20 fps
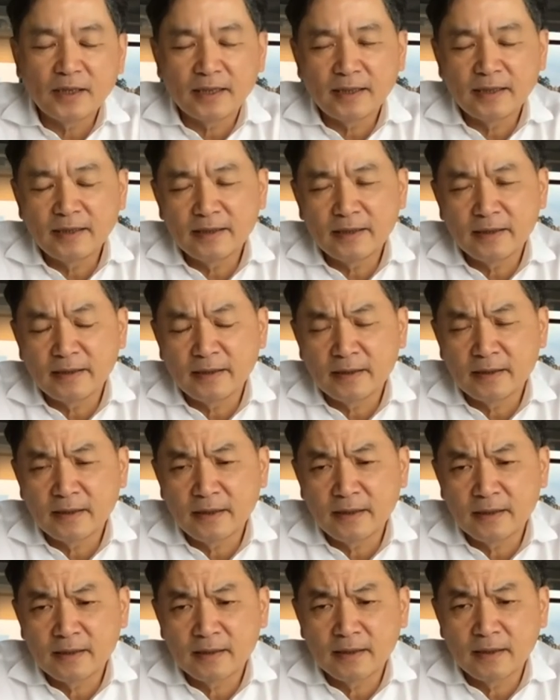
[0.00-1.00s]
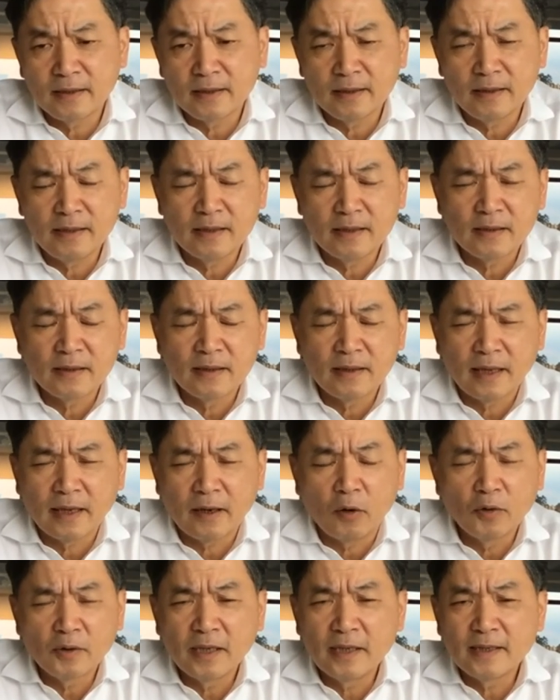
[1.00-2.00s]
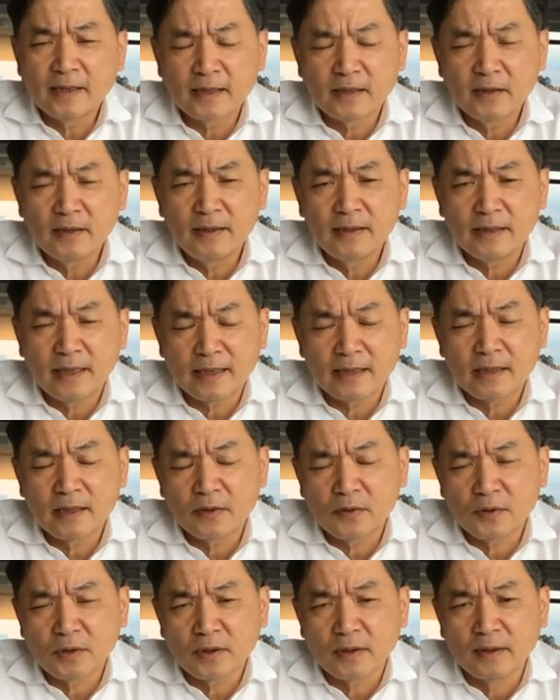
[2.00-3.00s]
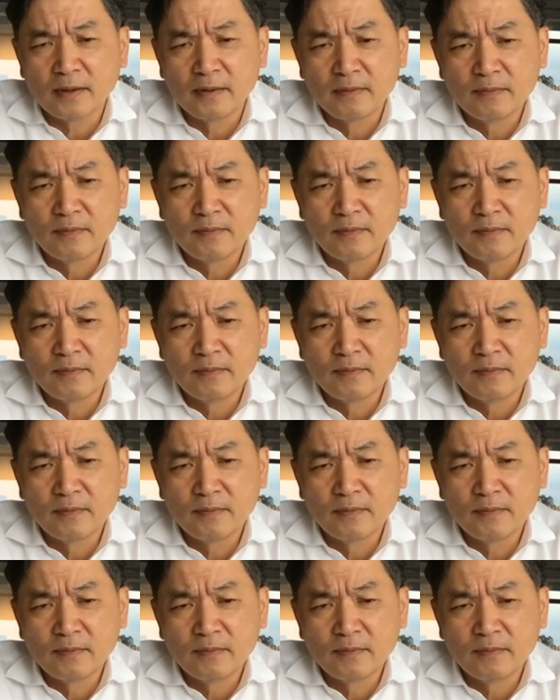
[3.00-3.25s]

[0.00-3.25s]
I think it's like all things actually is execution.